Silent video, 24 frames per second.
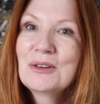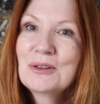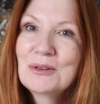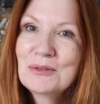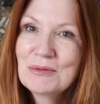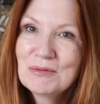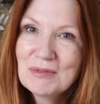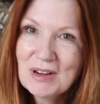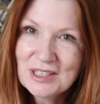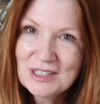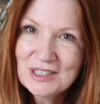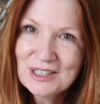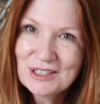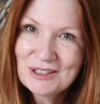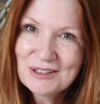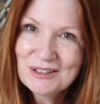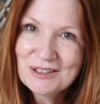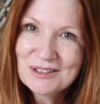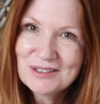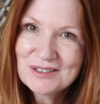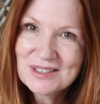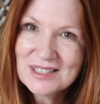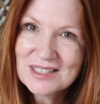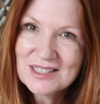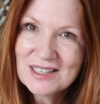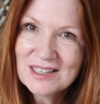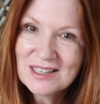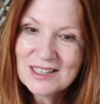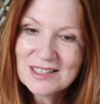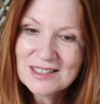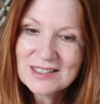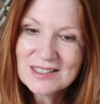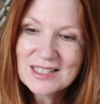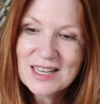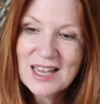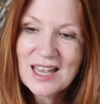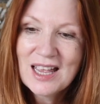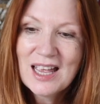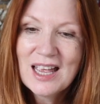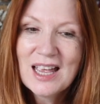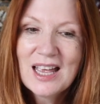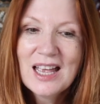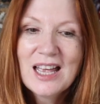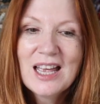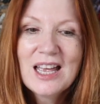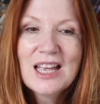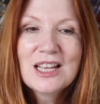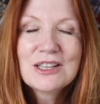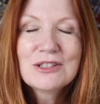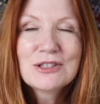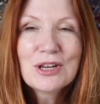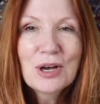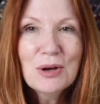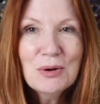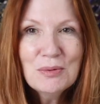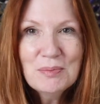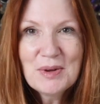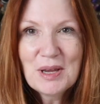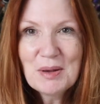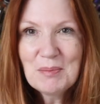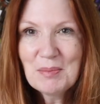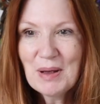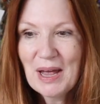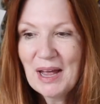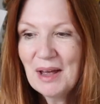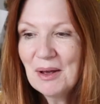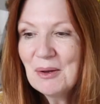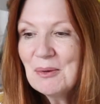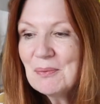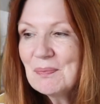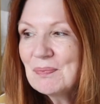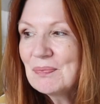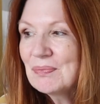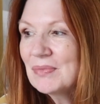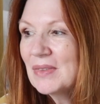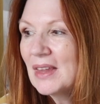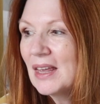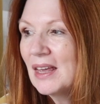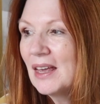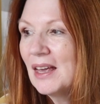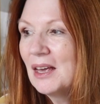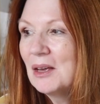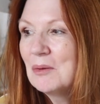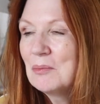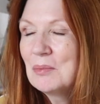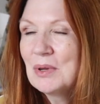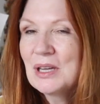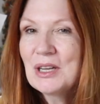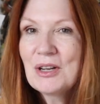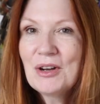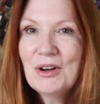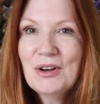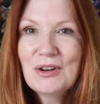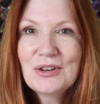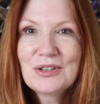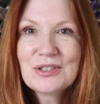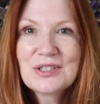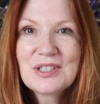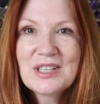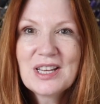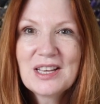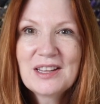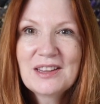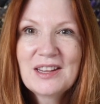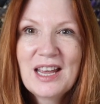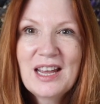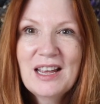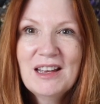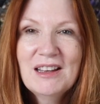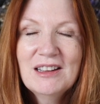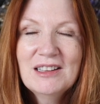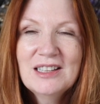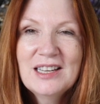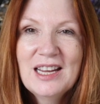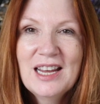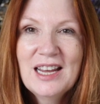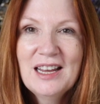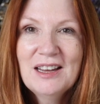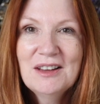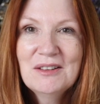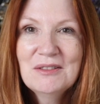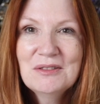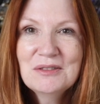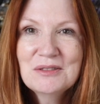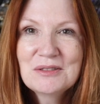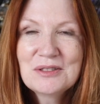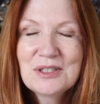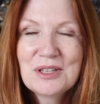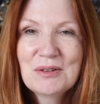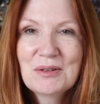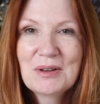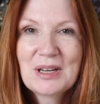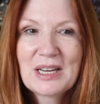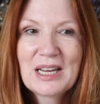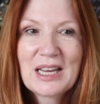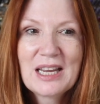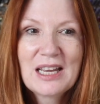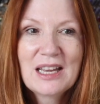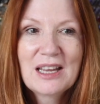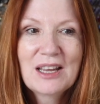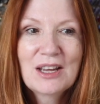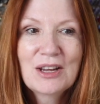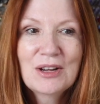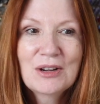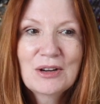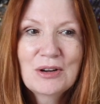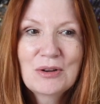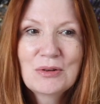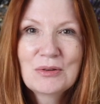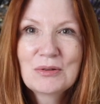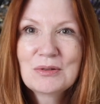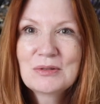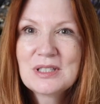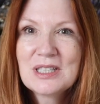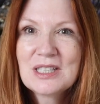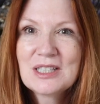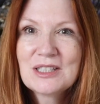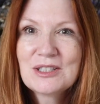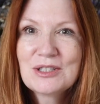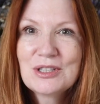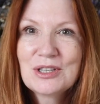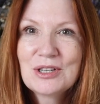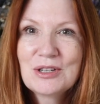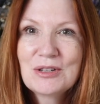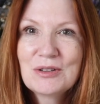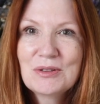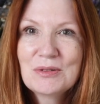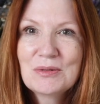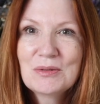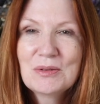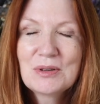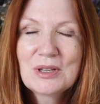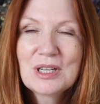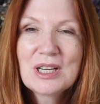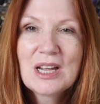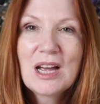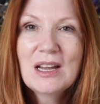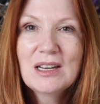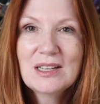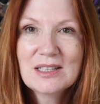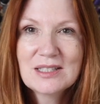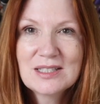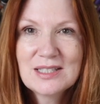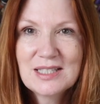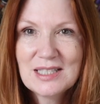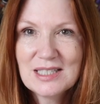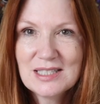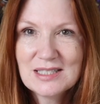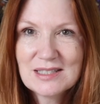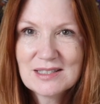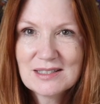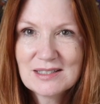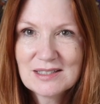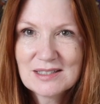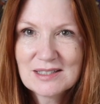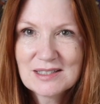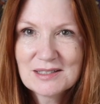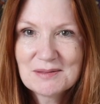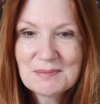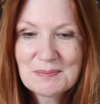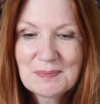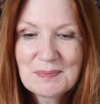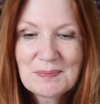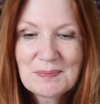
who run Lulu Designs, told me about, because they are now doing it according to colour seasons.